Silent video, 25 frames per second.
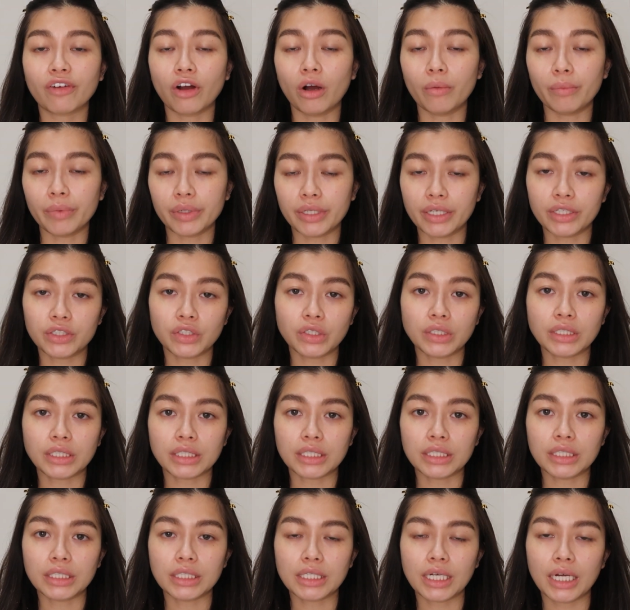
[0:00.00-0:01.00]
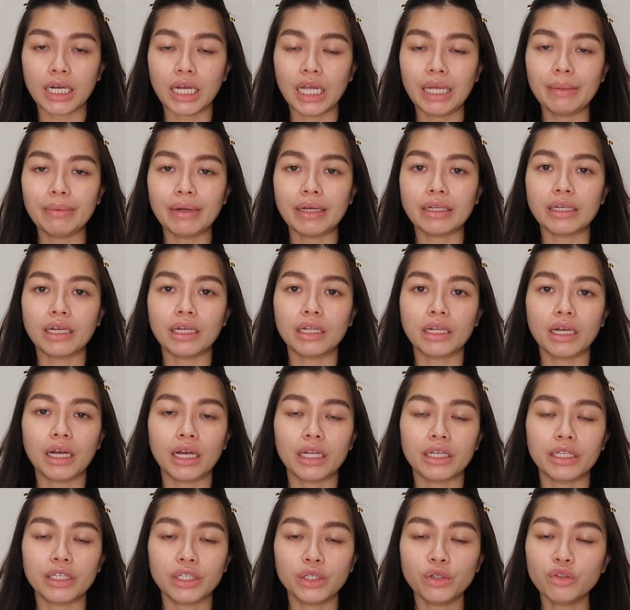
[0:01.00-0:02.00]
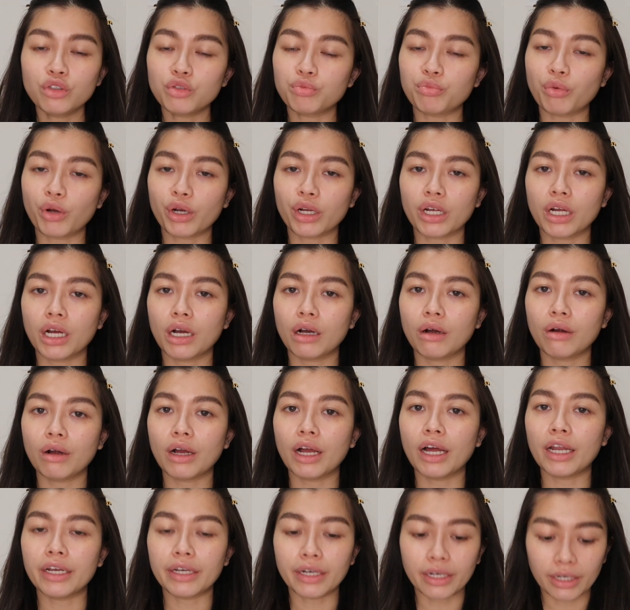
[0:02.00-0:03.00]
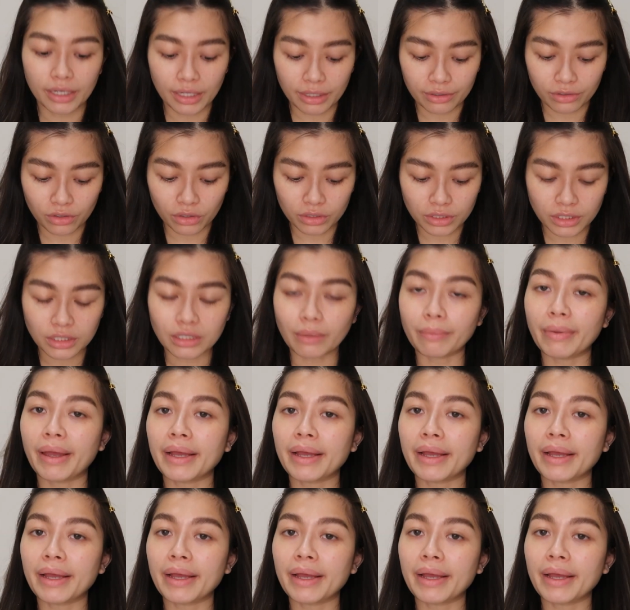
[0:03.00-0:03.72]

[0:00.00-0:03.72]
combination skin type and I had a huge breakout and then I got some